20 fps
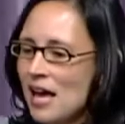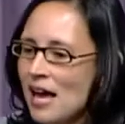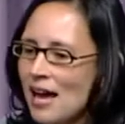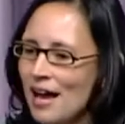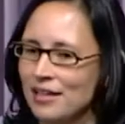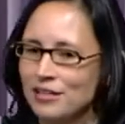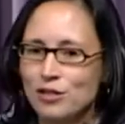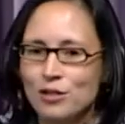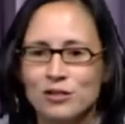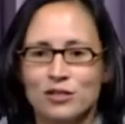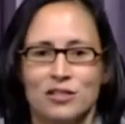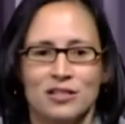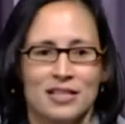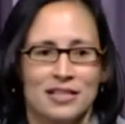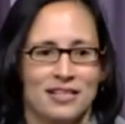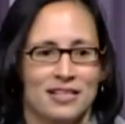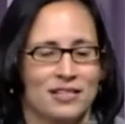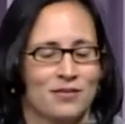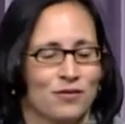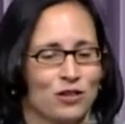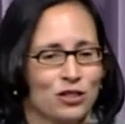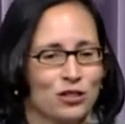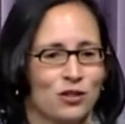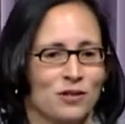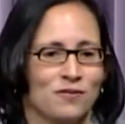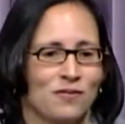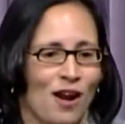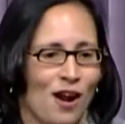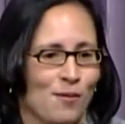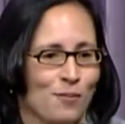And usually these virtual
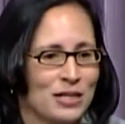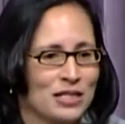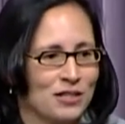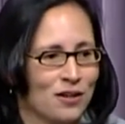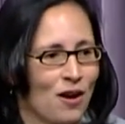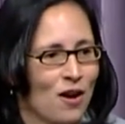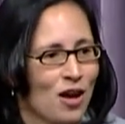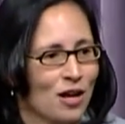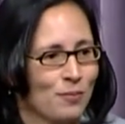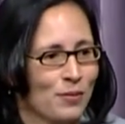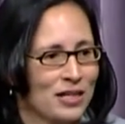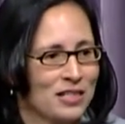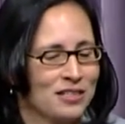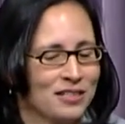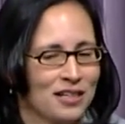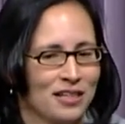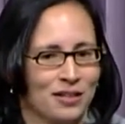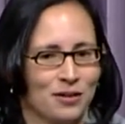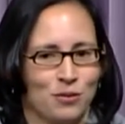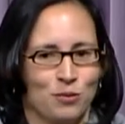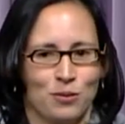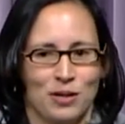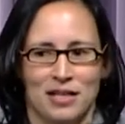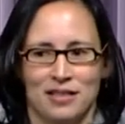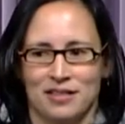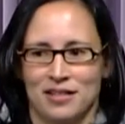environments are augmented with